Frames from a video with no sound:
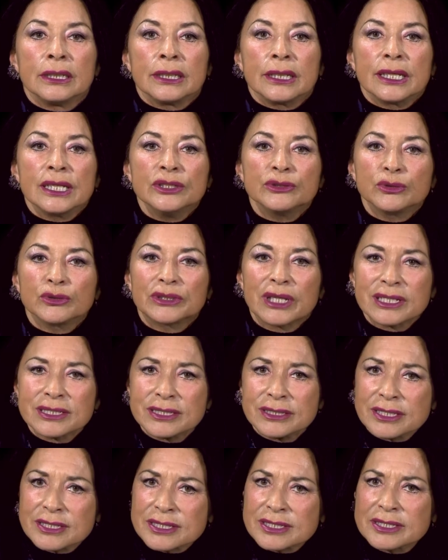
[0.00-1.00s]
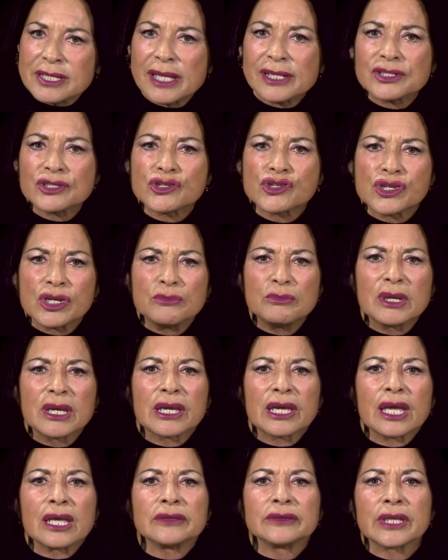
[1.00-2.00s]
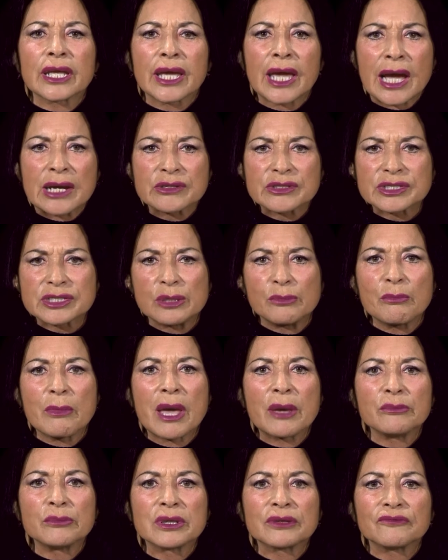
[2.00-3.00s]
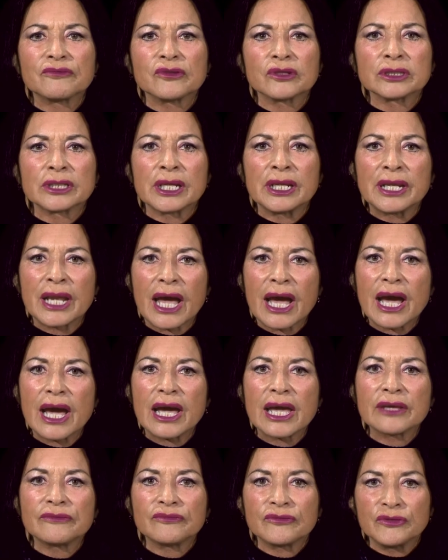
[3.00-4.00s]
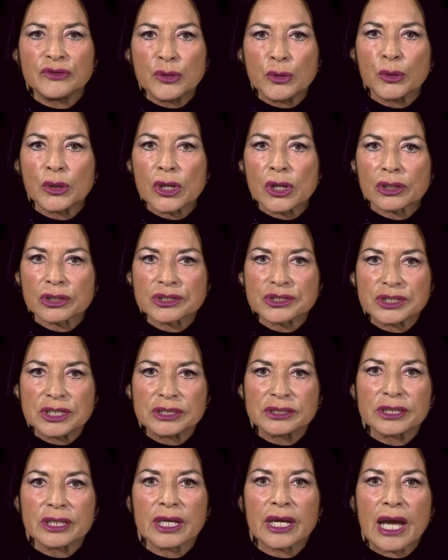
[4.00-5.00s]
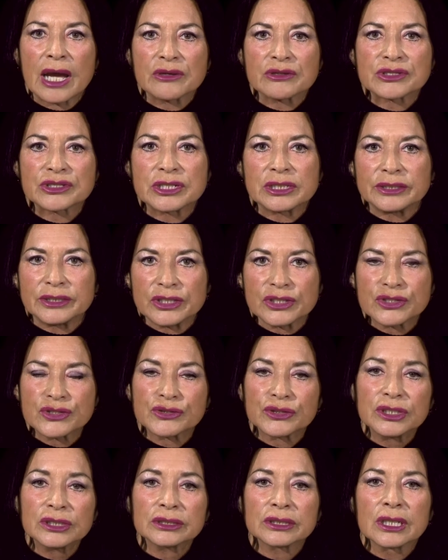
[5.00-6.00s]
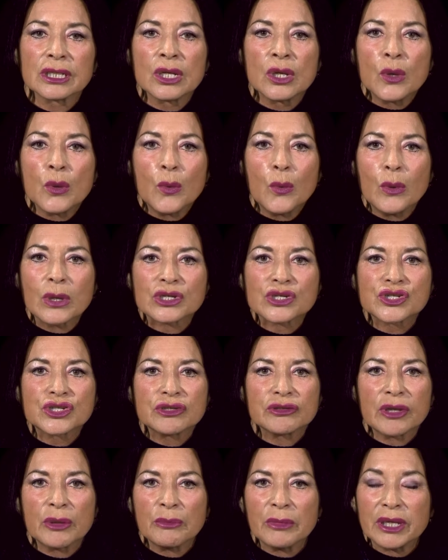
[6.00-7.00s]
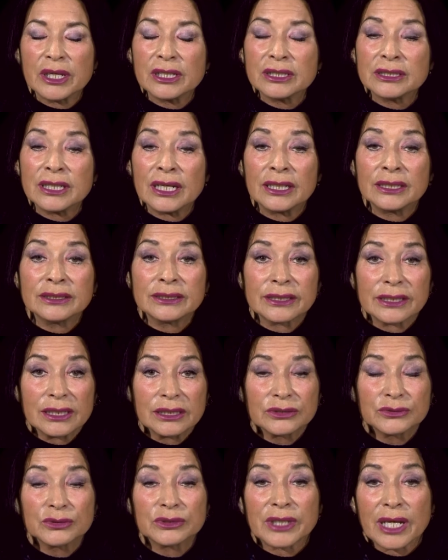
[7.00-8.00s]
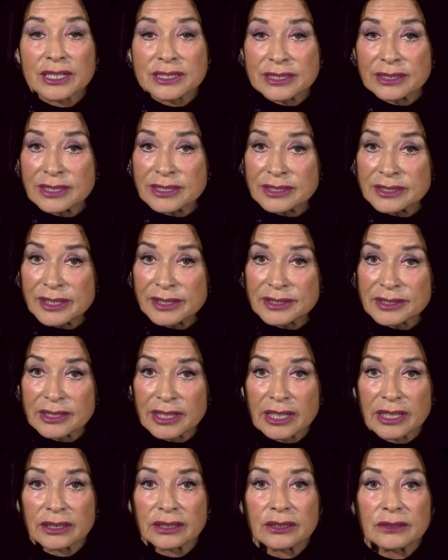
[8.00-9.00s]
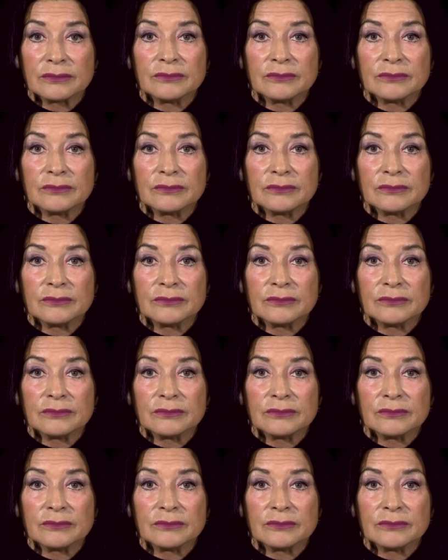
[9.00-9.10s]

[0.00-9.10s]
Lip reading: In 2006, she became the council member for the 9th New York City Council District, where she remained until 2016.